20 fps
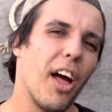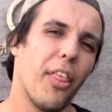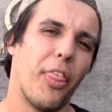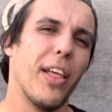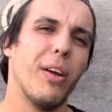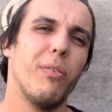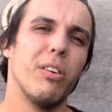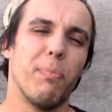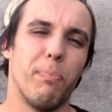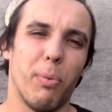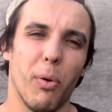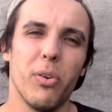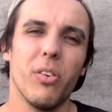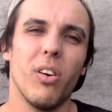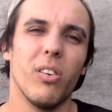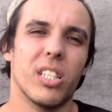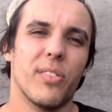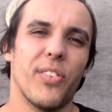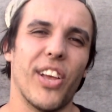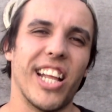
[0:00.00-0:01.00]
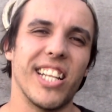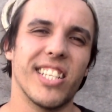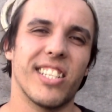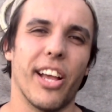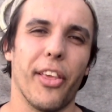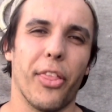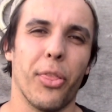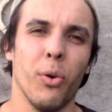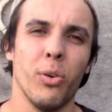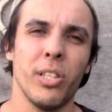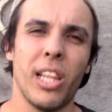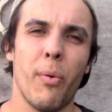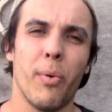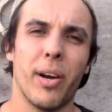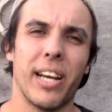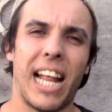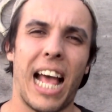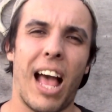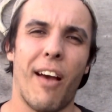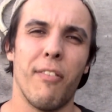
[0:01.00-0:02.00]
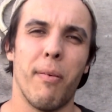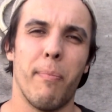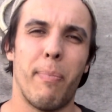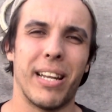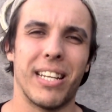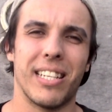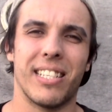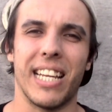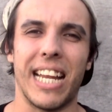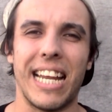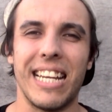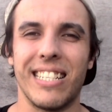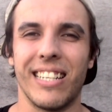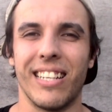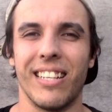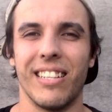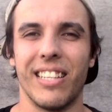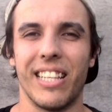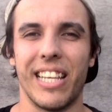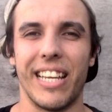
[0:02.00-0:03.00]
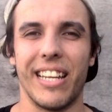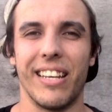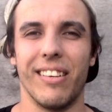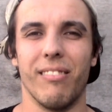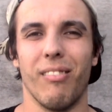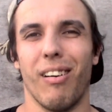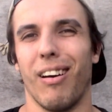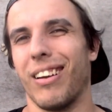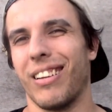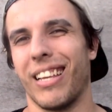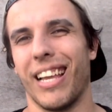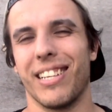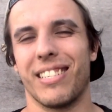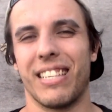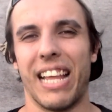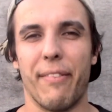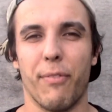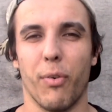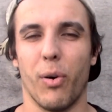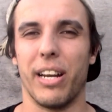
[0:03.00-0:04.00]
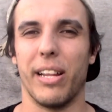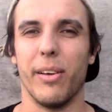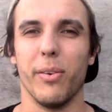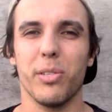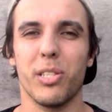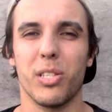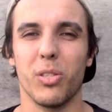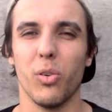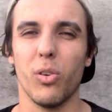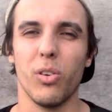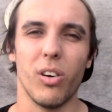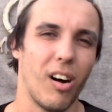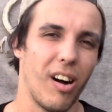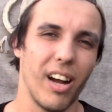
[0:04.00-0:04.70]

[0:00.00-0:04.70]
I think with Bulldogs fans, they thought they were going to have a better season than I guess everyone else thought.